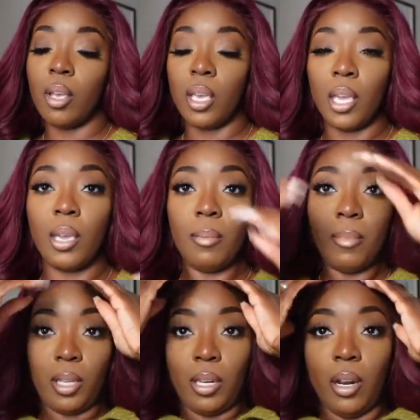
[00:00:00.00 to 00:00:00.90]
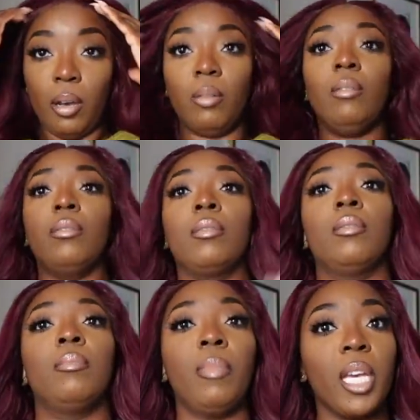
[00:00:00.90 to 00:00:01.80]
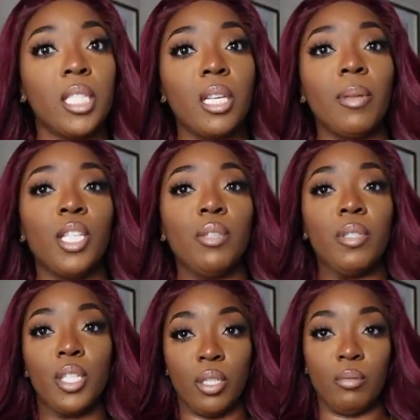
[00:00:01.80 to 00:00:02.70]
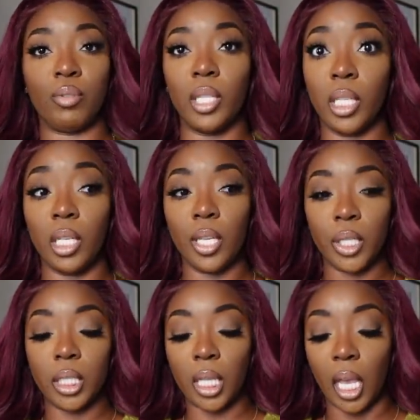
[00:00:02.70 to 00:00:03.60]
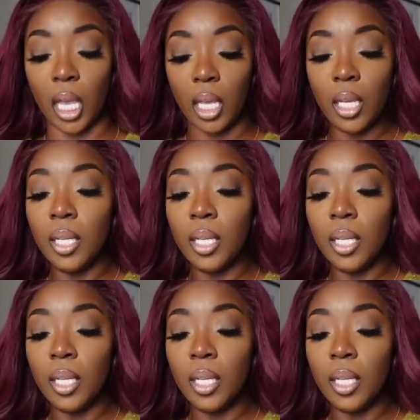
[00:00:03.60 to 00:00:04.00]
Hit, you know, making it seem like she was there. She was really in another state.